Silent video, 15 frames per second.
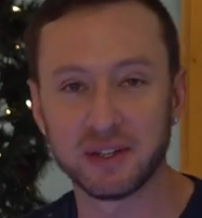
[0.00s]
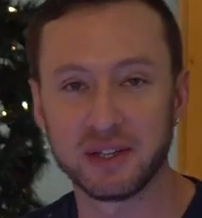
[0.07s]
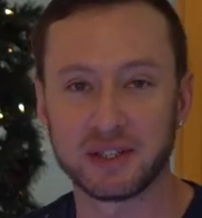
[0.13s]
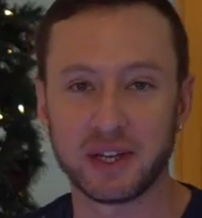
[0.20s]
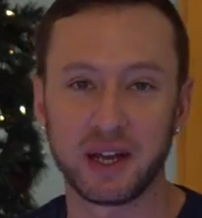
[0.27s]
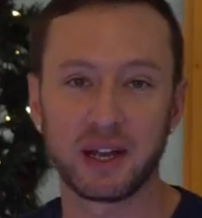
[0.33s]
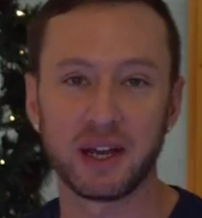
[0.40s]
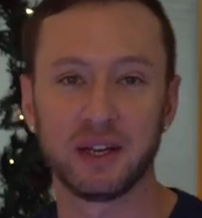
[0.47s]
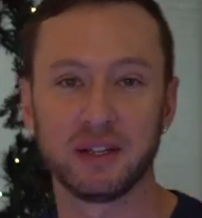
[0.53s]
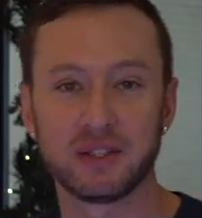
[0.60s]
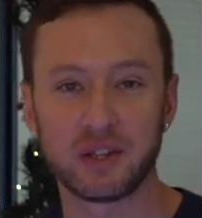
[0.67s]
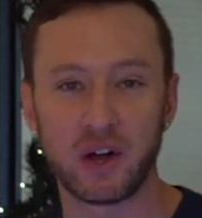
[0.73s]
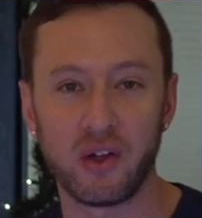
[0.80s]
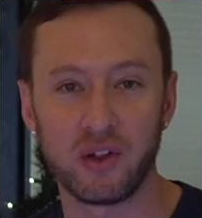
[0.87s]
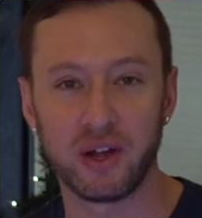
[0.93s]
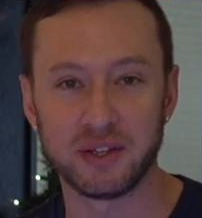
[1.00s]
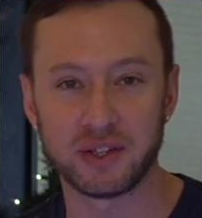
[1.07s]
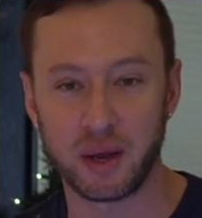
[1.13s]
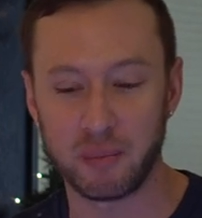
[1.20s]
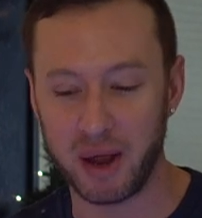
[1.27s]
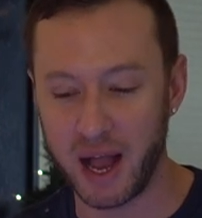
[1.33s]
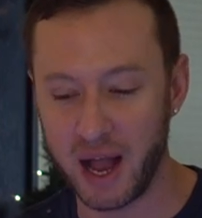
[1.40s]
at least I can install
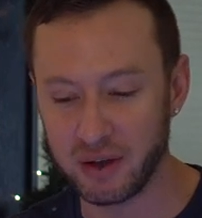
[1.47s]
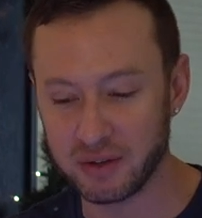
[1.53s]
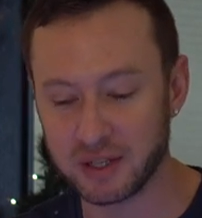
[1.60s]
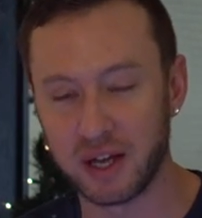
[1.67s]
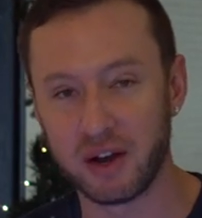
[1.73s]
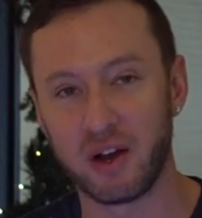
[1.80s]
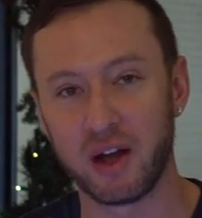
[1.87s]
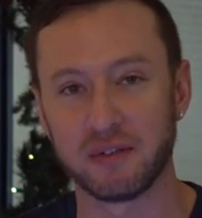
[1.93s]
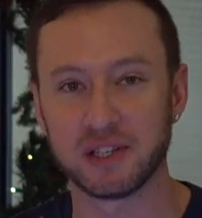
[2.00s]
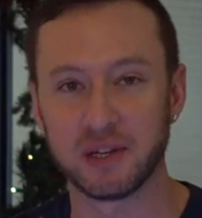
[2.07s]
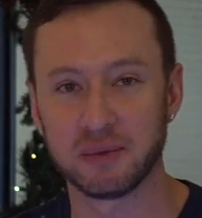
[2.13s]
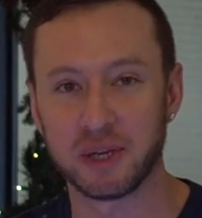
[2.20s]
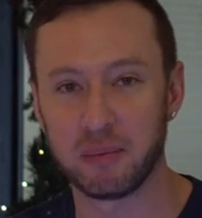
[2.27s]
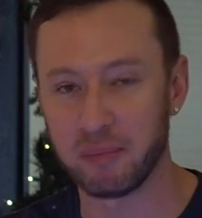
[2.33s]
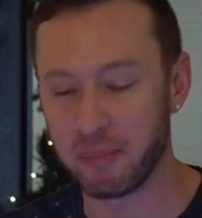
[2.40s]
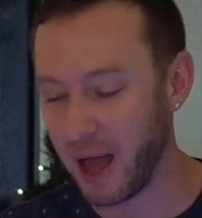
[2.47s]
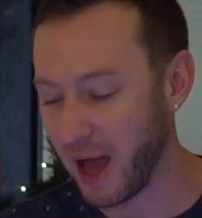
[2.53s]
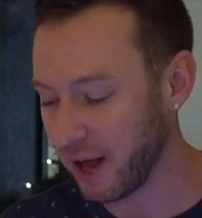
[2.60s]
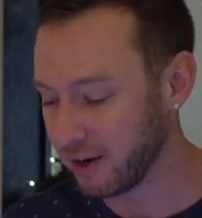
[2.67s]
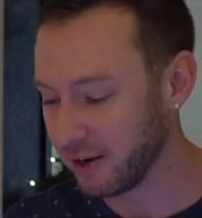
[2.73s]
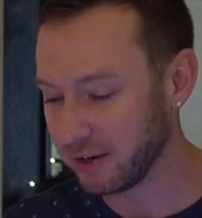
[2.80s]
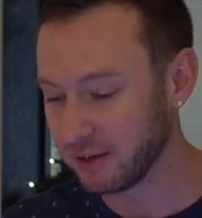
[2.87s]
lights on my house and I'll have some type of
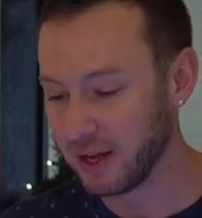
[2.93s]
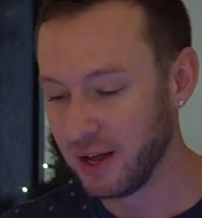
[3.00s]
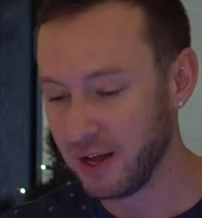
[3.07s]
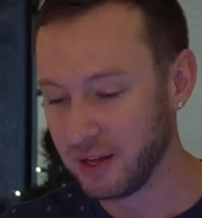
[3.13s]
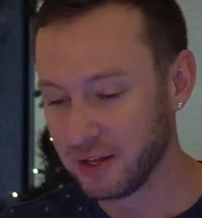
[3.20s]
pattern,